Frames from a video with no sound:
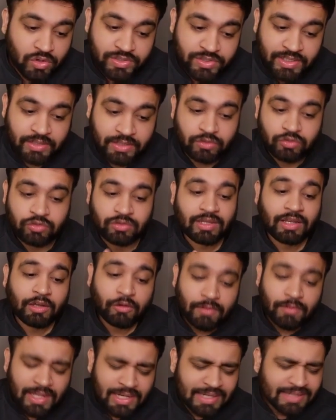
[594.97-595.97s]
So the query
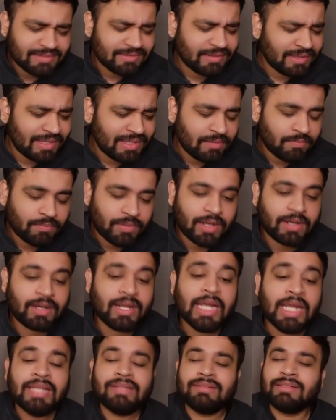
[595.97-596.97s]
is nothing but
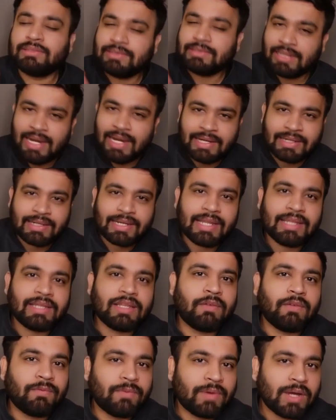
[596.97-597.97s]
just selecting the
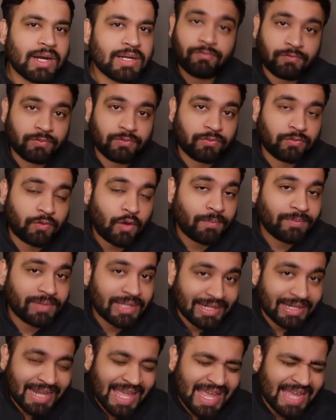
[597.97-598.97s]
words from the
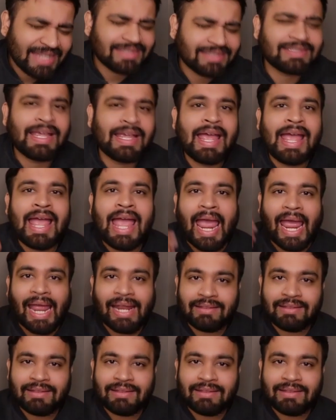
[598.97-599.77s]
lines and then